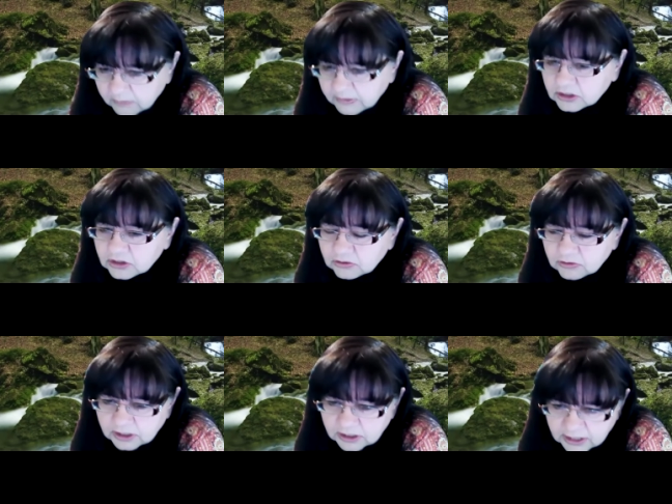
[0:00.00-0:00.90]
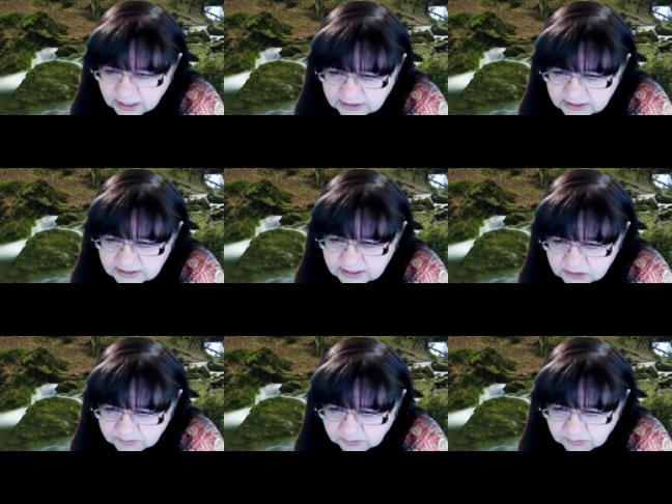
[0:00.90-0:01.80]
comment too, that in the
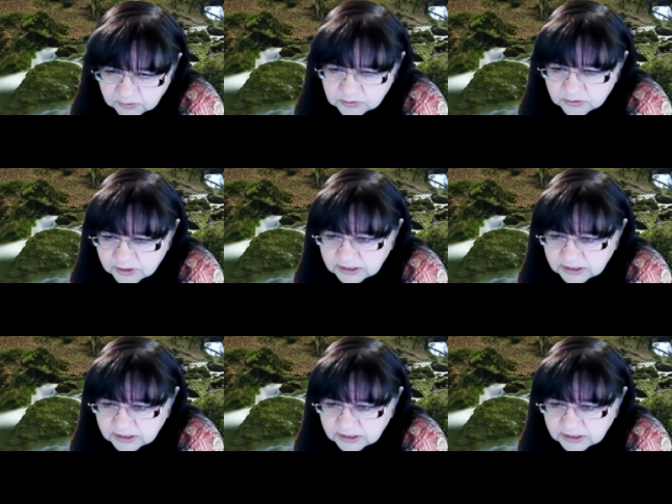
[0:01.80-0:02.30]
SSS proposal,